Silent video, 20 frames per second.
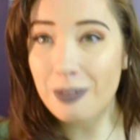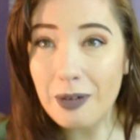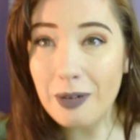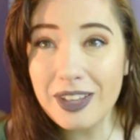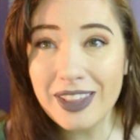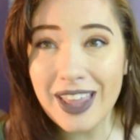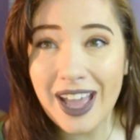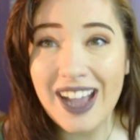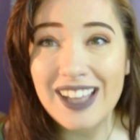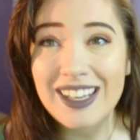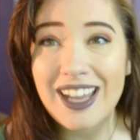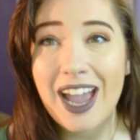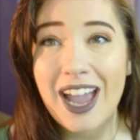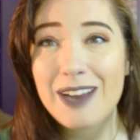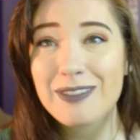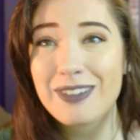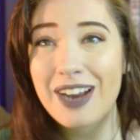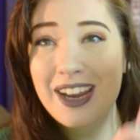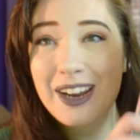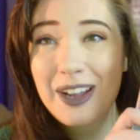that, I
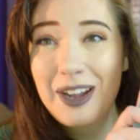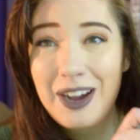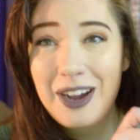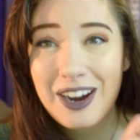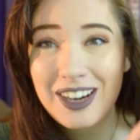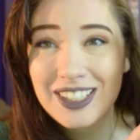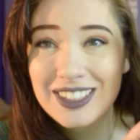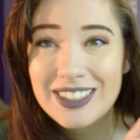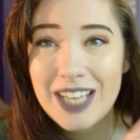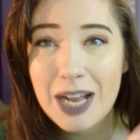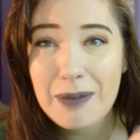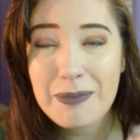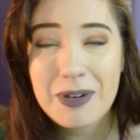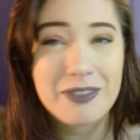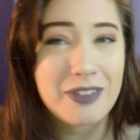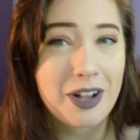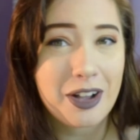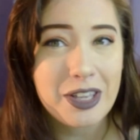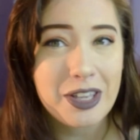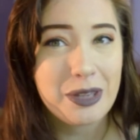read A
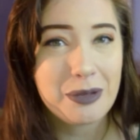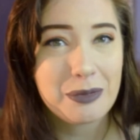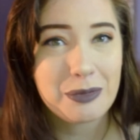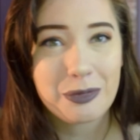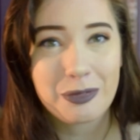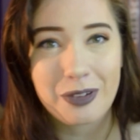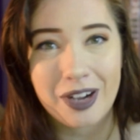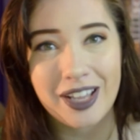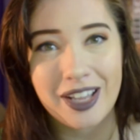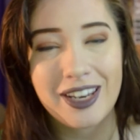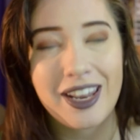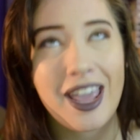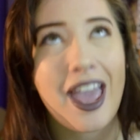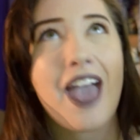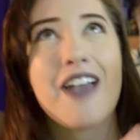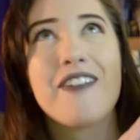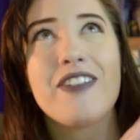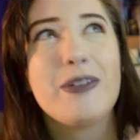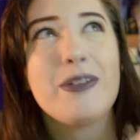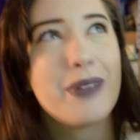Heartstopper Volume 1.
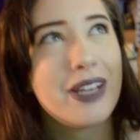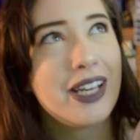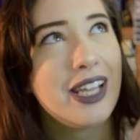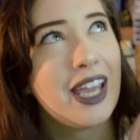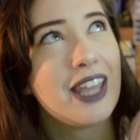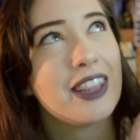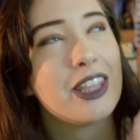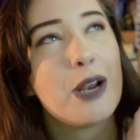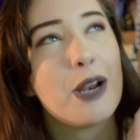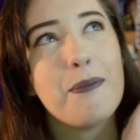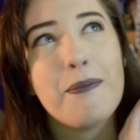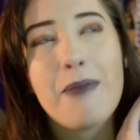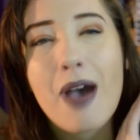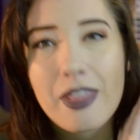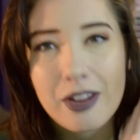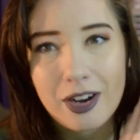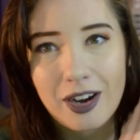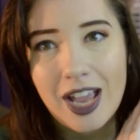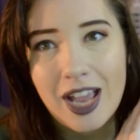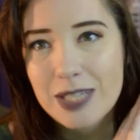Everybody and their
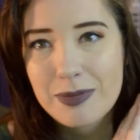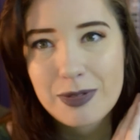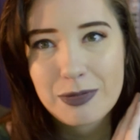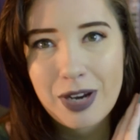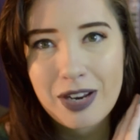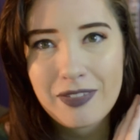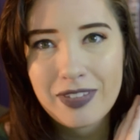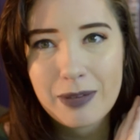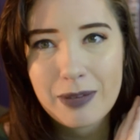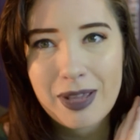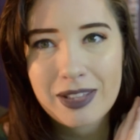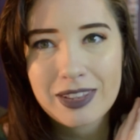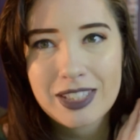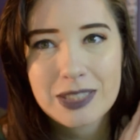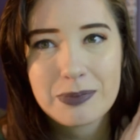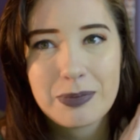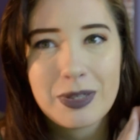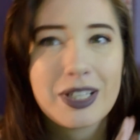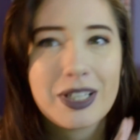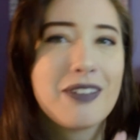mother has been raving about this
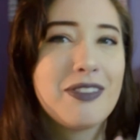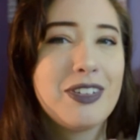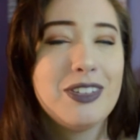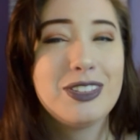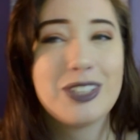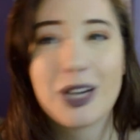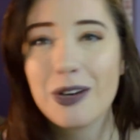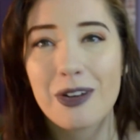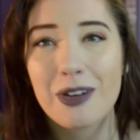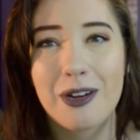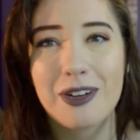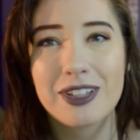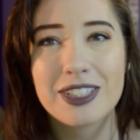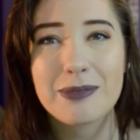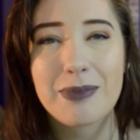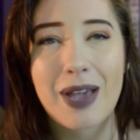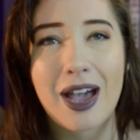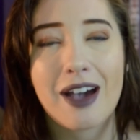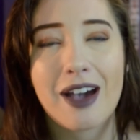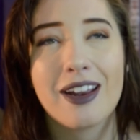book. If you don't know what it's
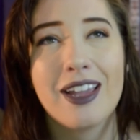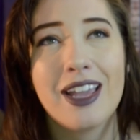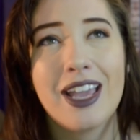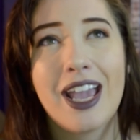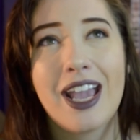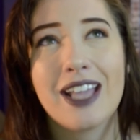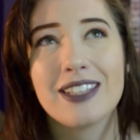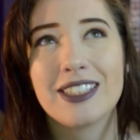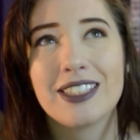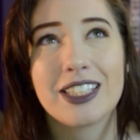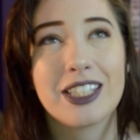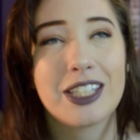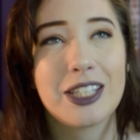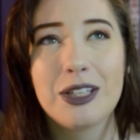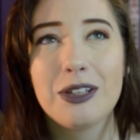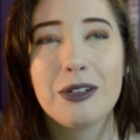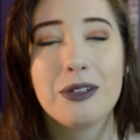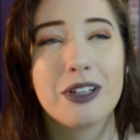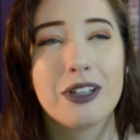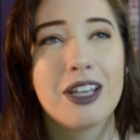about, it's a
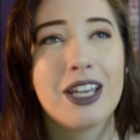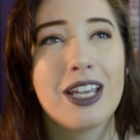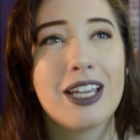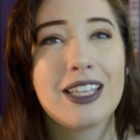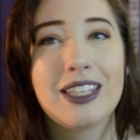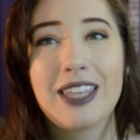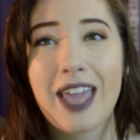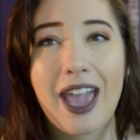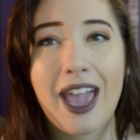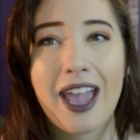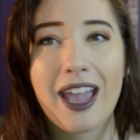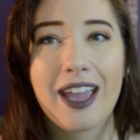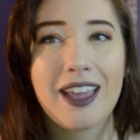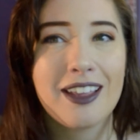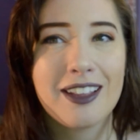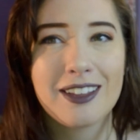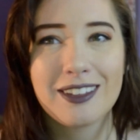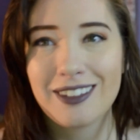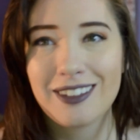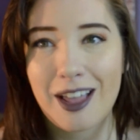cute, gay
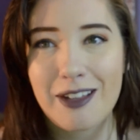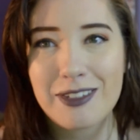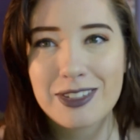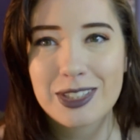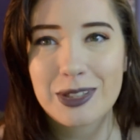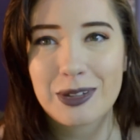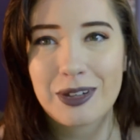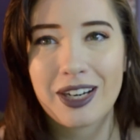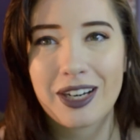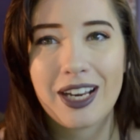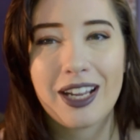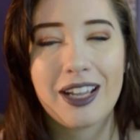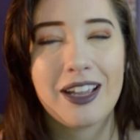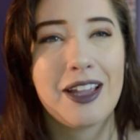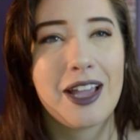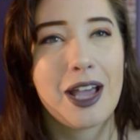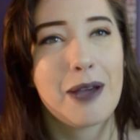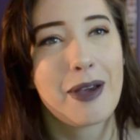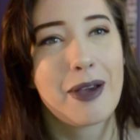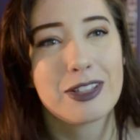love story
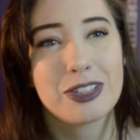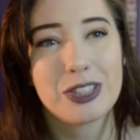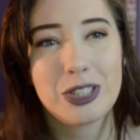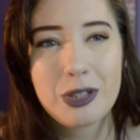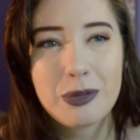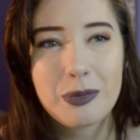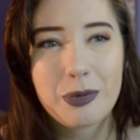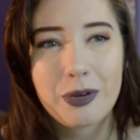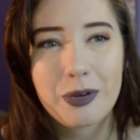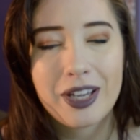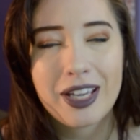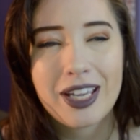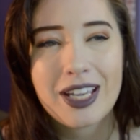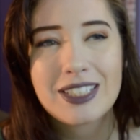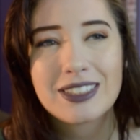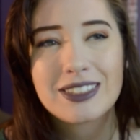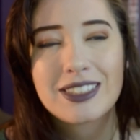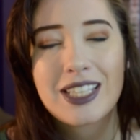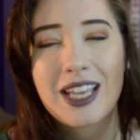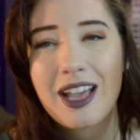about 2
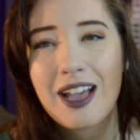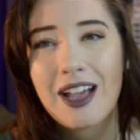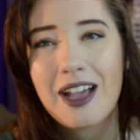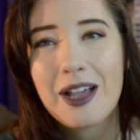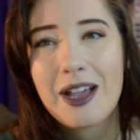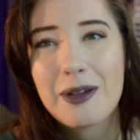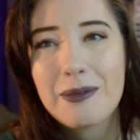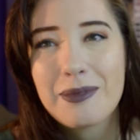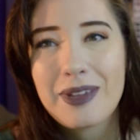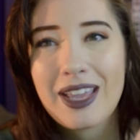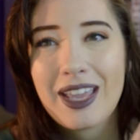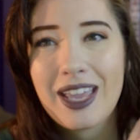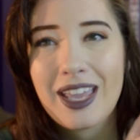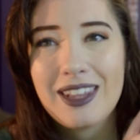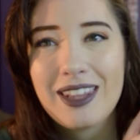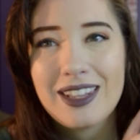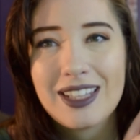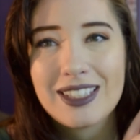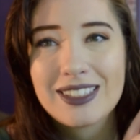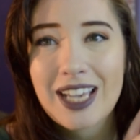boys
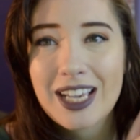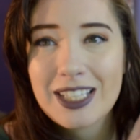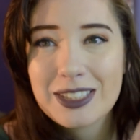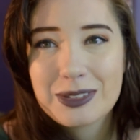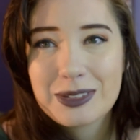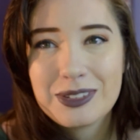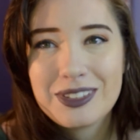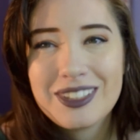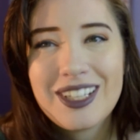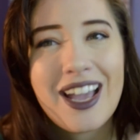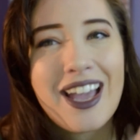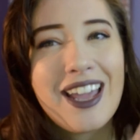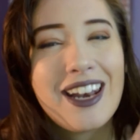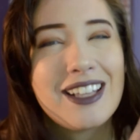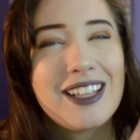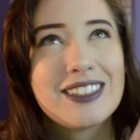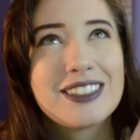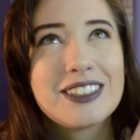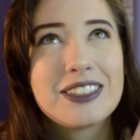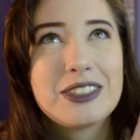in this high school, and
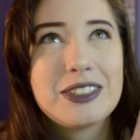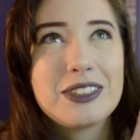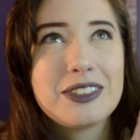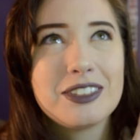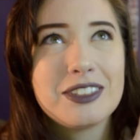it's